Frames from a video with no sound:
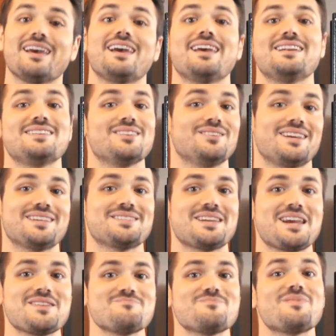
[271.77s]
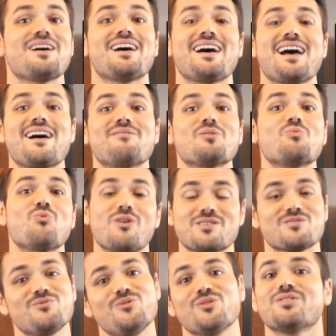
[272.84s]
And until next time, have a
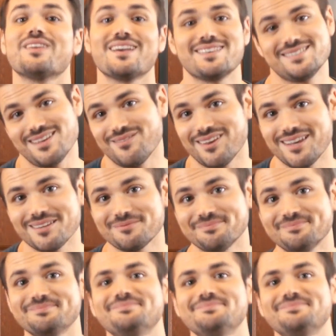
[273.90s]
wonderful Thanksgiving.